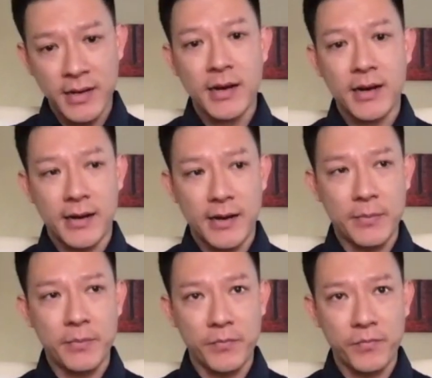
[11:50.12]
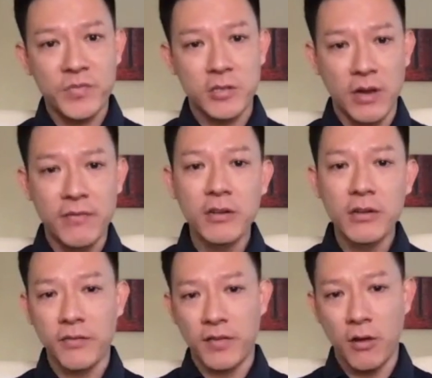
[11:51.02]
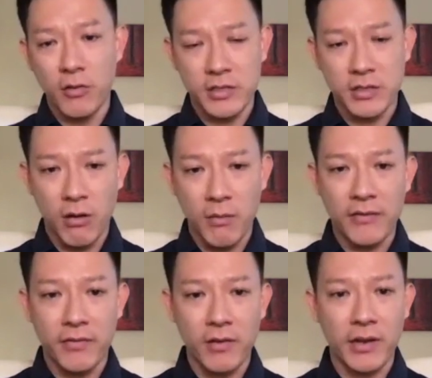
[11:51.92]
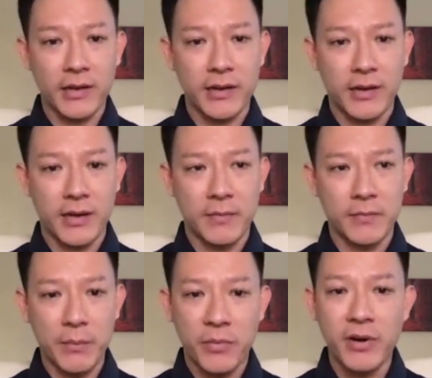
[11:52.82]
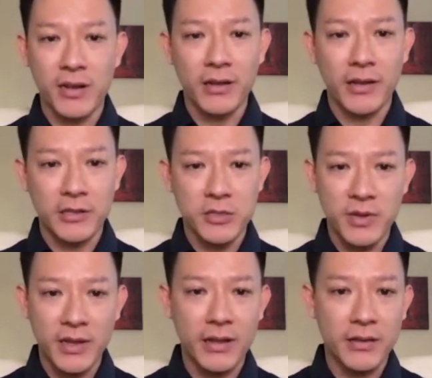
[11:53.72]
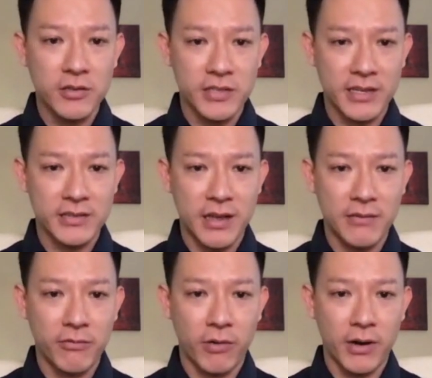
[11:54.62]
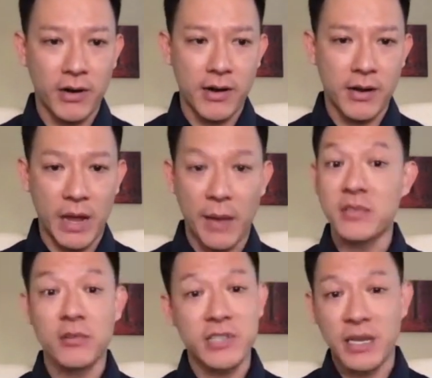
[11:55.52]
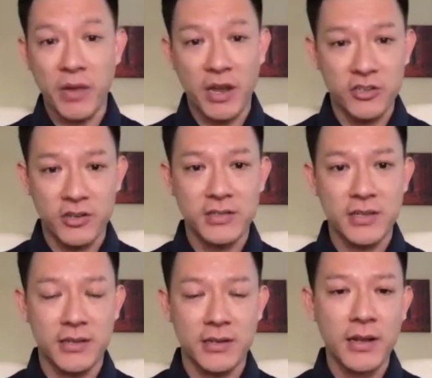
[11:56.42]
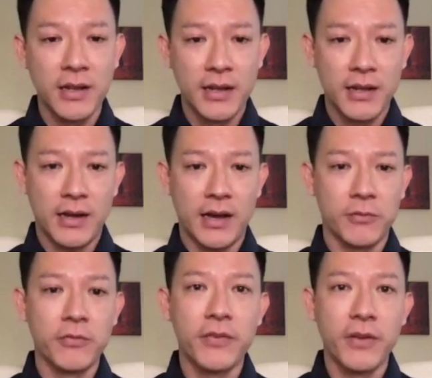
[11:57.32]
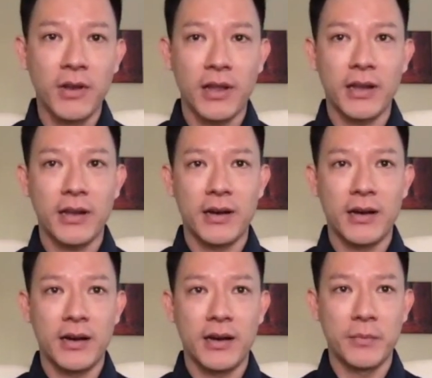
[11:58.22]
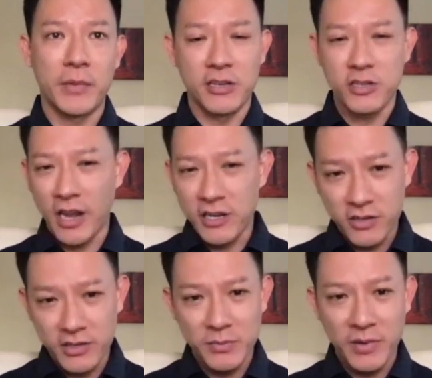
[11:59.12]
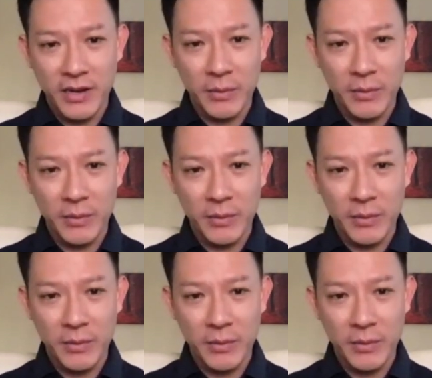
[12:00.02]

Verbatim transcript: Mm-hmm. Um, so even though the flow is slower, but I feel like um, I'm pretty lucky to be at U C S F where um, I'm still seeing patients and I don't feel like uh, my education is being